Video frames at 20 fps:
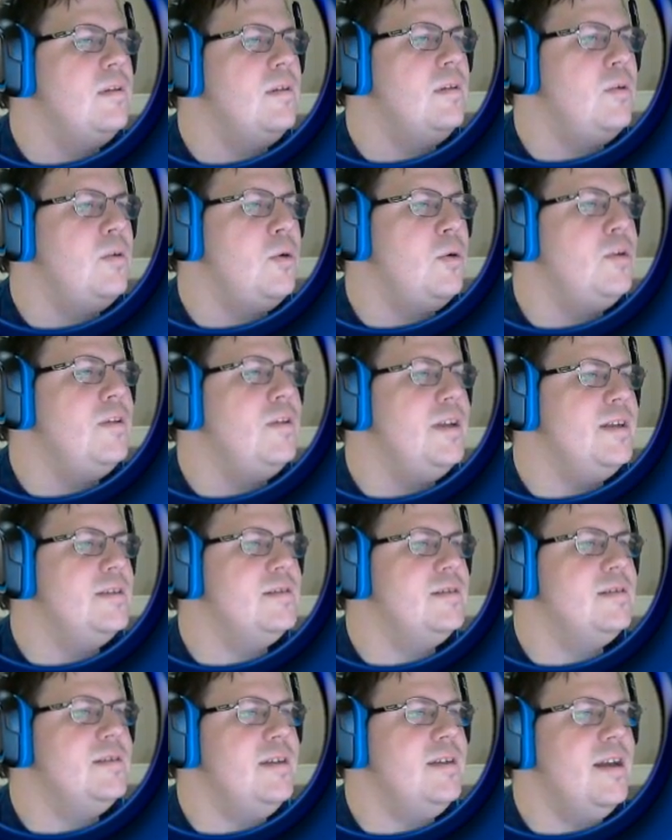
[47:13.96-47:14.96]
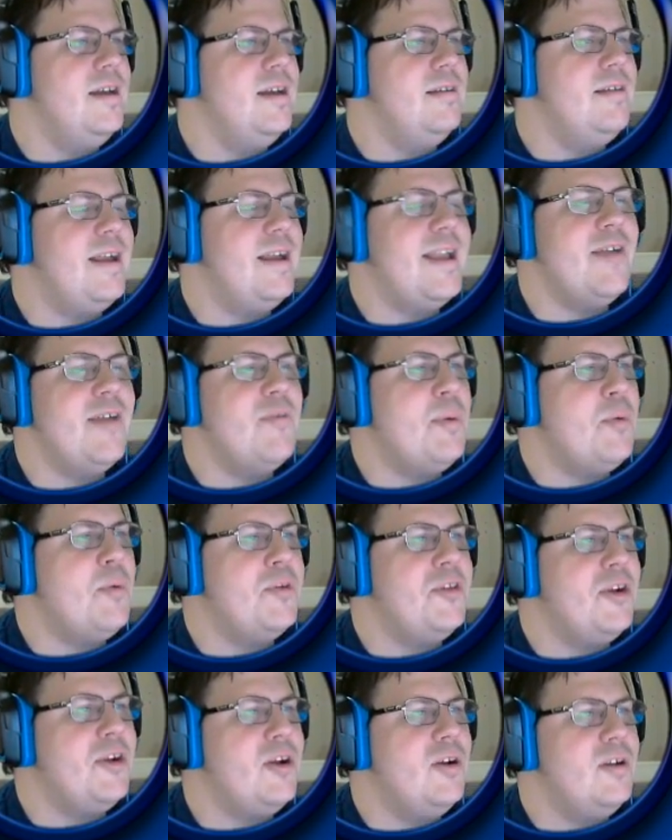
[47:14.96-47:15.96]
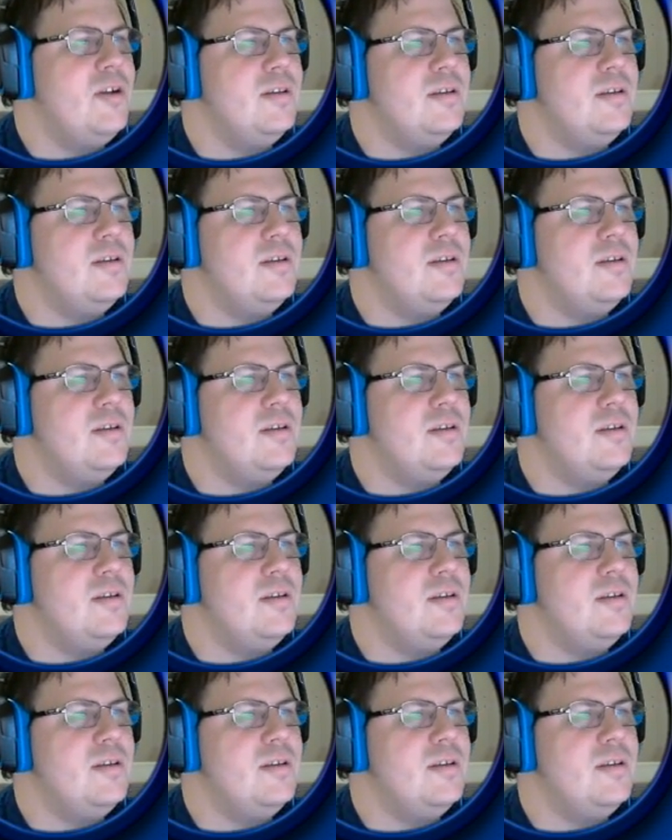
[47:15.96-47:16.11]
Hordlings. Yeah, I can't remember what they're called.